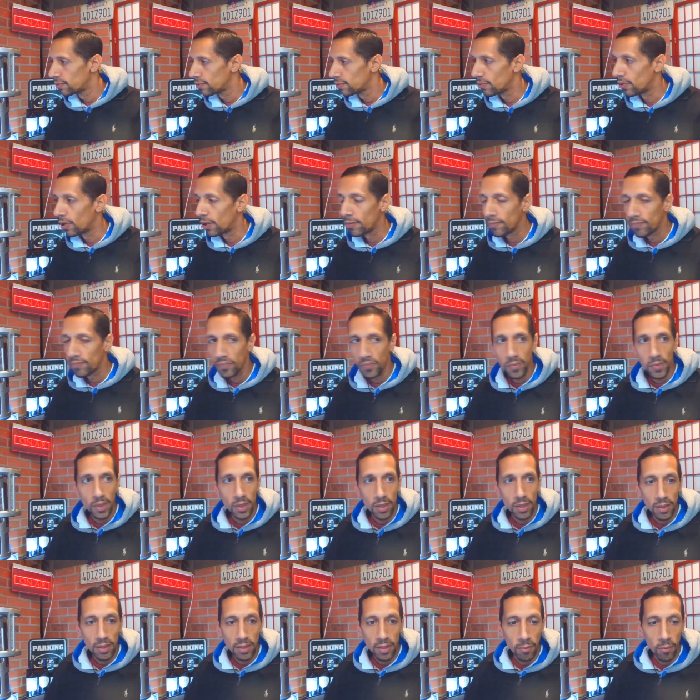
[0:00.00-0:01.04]
Well,
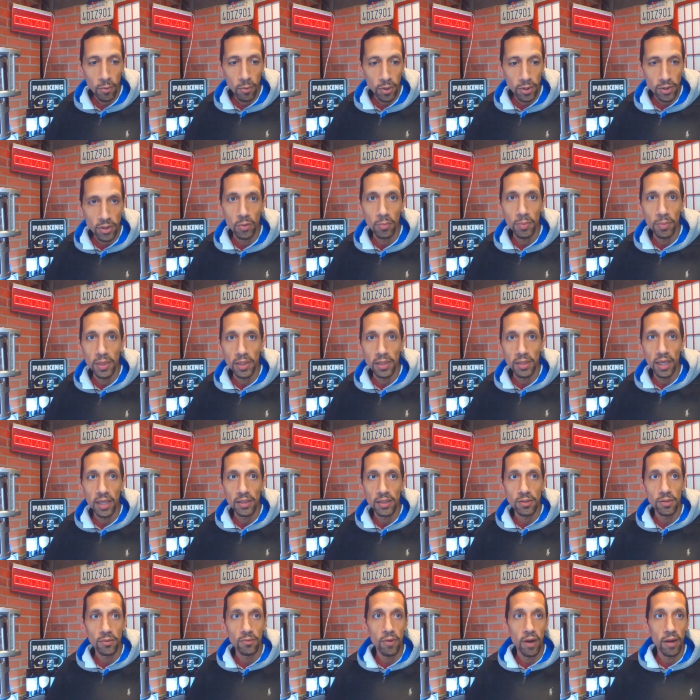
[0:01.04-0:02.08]
someone's going to be dead
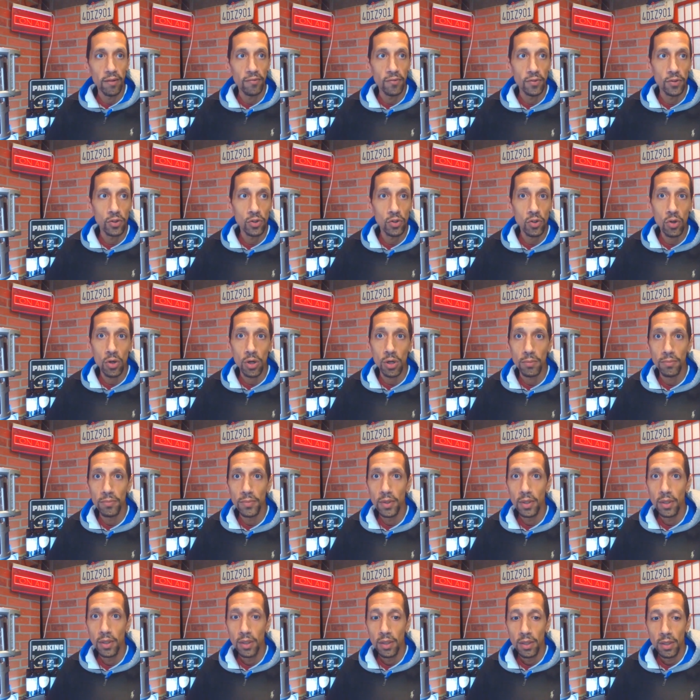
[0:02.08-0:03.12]
to right for sure.
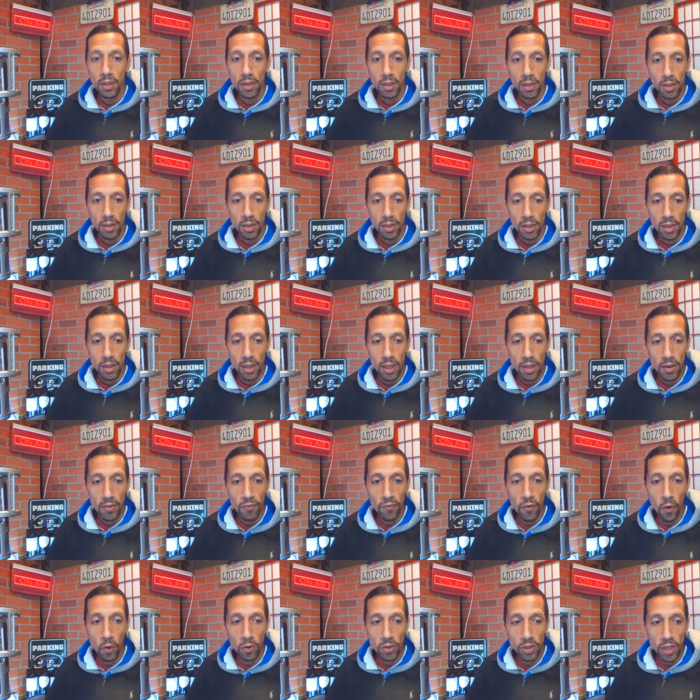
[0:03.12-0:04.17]

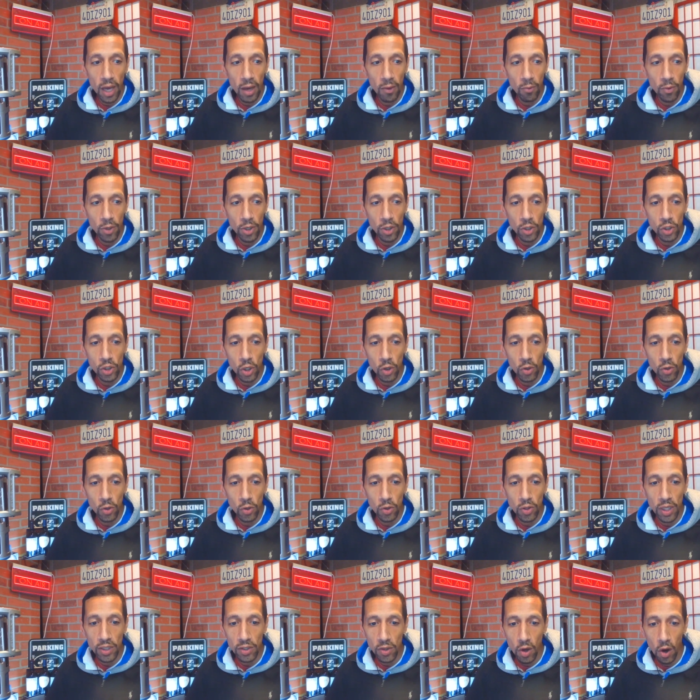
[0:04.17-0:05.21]
Folks, I want to show you
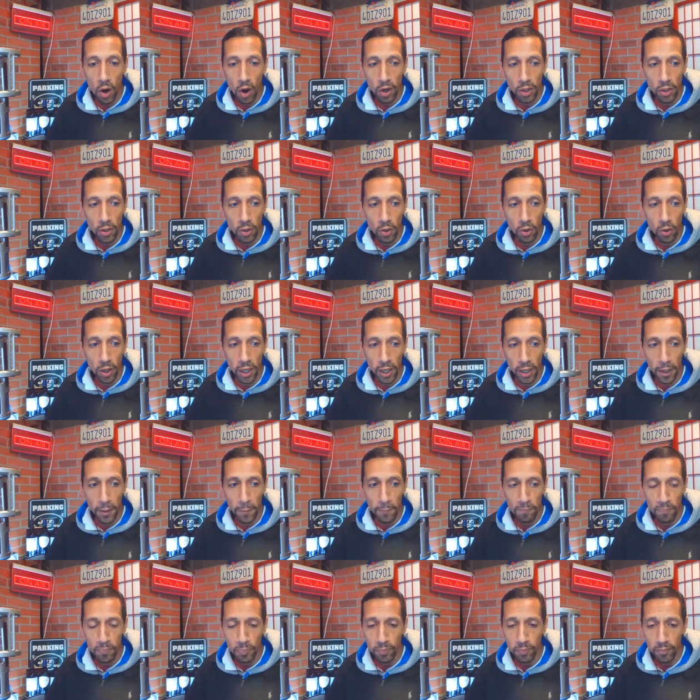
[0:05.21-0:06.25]
this article here.